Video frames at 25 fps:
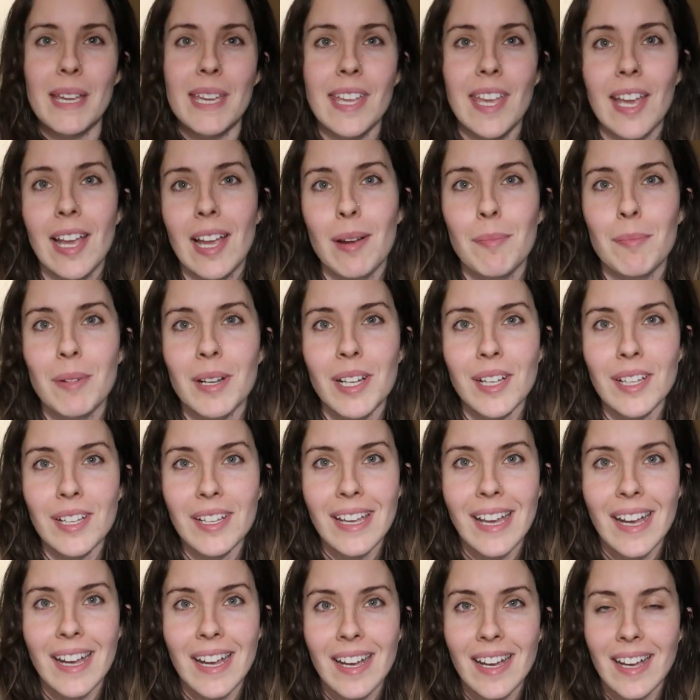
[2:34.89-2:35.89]
my
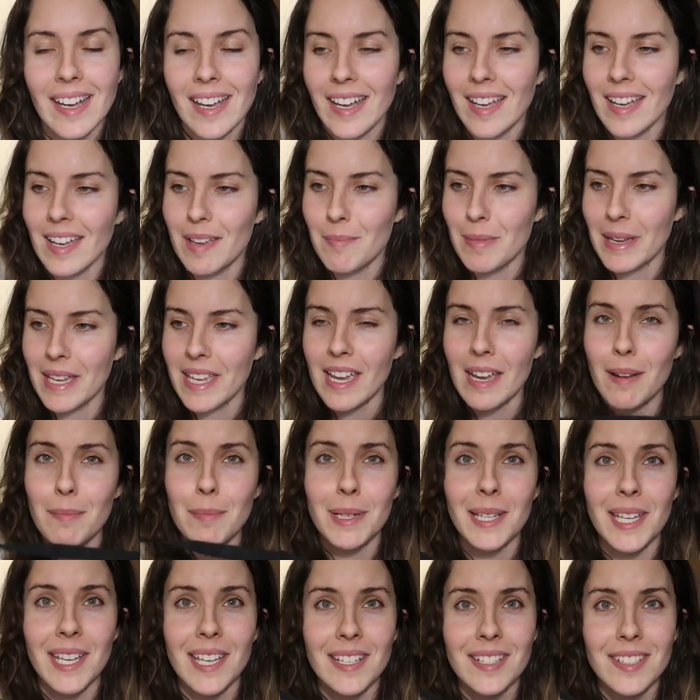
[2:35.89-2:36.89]
camera uh, and my
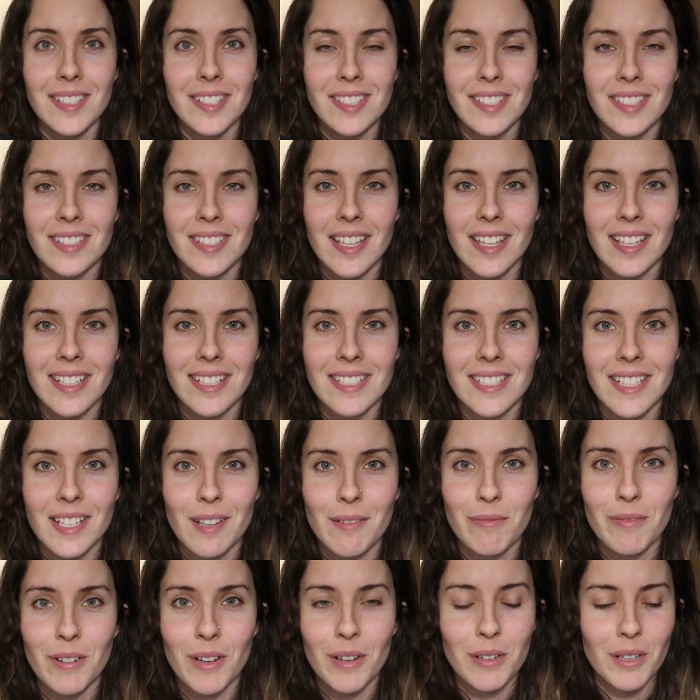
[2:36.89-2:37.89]
camera case because I like to
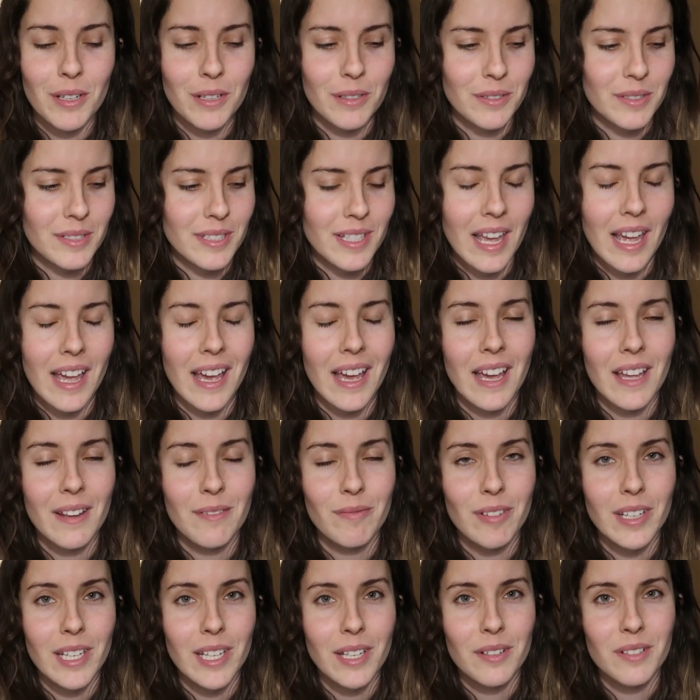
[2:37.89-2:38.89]
take photos
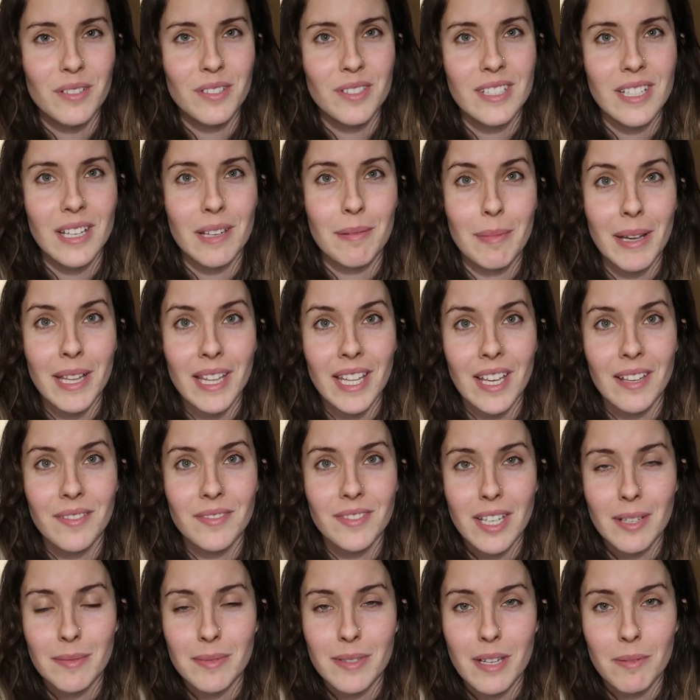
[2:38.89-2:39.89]
and videos, day in my
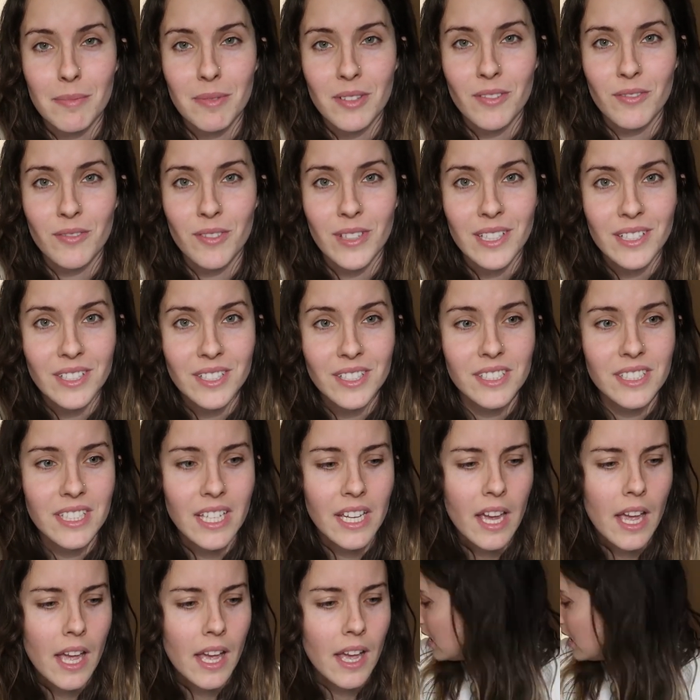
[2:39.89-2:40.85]
life type stuff in the field.